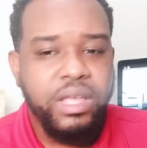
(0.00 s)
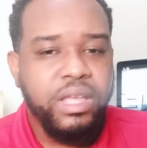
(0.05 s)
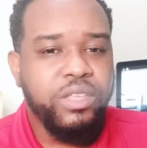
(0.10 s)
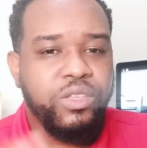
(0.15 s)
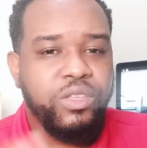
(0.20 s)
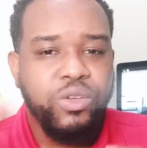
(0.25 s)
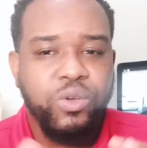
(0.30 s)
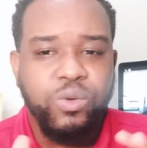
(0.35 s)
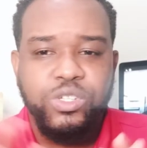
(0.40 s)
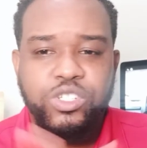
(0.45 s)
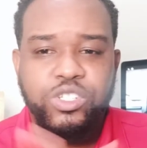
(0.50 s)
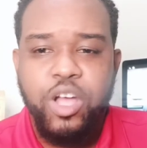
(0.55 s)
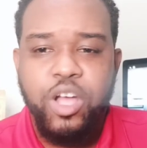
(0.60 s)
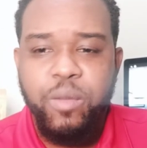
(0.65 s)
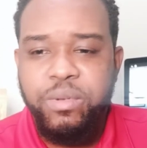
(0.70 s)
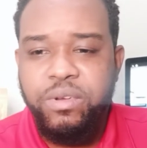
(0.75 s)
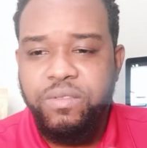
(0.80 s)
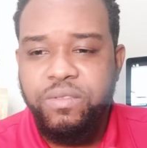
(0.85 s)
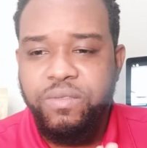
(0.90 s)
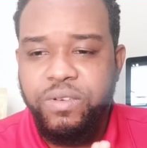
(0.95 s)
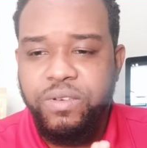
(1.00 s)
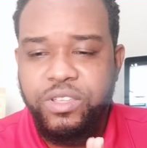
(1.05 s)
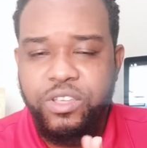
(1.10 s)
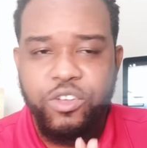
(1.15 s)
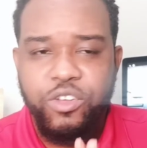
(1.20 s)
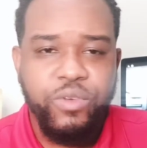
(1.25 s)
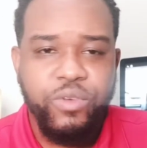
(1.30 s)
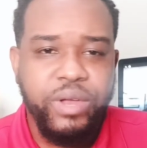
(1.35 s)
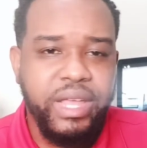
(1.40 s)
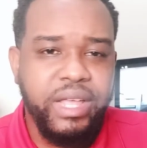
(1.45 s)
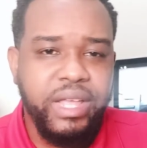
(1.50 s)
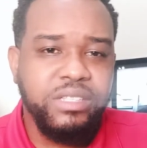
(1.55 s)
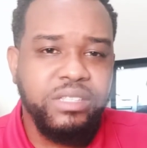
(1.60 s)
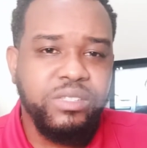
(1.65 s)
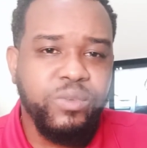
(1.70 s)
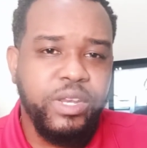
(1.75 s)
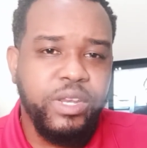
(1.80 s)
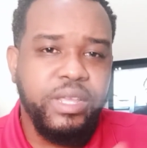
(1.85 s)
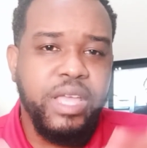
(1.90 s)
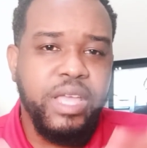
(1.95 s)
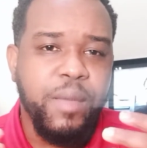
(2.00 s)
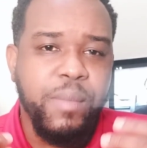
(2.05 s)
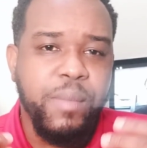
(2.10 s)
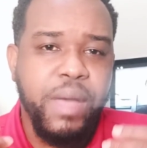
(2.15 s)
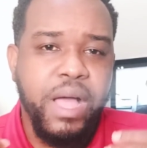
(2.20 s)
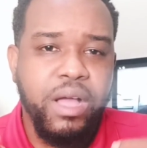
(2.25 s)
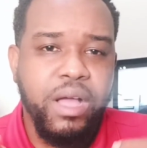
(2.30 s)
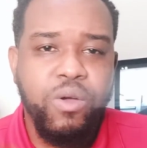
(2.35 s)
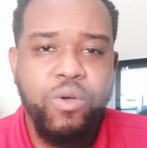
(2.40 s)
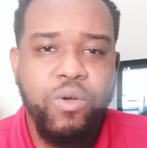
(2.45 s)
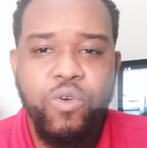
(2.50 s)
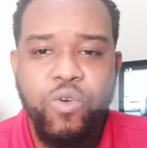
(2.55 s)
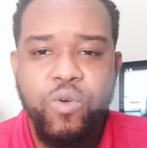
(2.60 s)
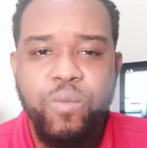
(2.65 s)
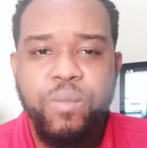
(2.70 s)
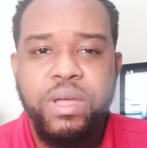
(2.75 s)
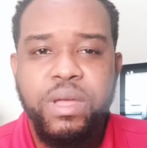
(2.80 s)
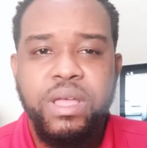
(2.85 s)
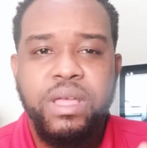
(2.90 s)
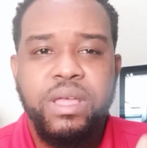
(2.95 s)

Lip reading: you go shopping for your greens when you get back home,